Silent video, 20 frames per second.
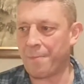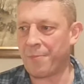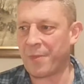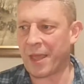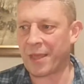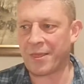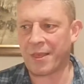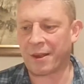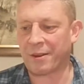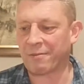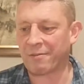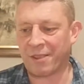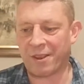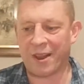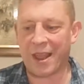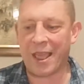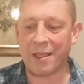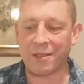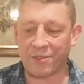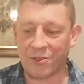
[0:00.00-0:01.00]
and they're
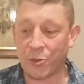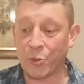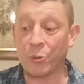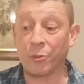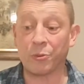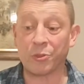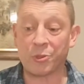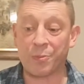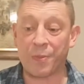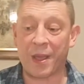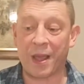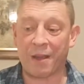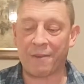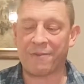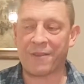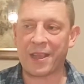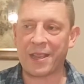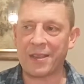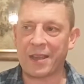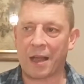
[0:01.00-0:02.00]
great tools, but I
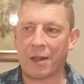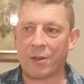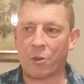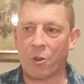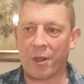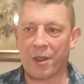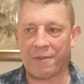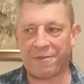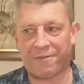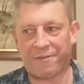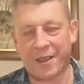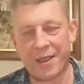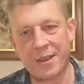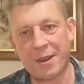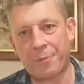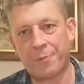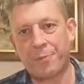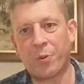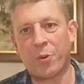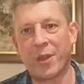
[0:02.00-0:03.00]
find that a lot of the finer
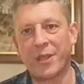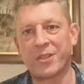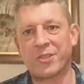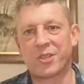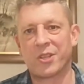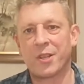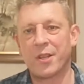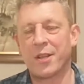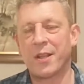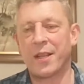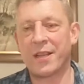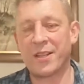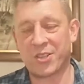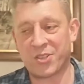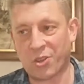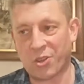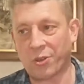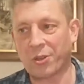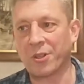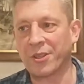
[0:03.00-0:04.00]
points and the
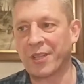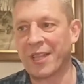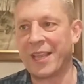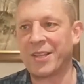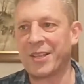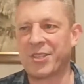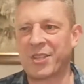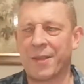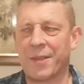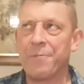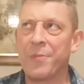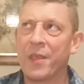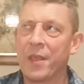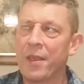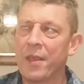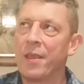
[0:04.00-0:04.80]
subtleties that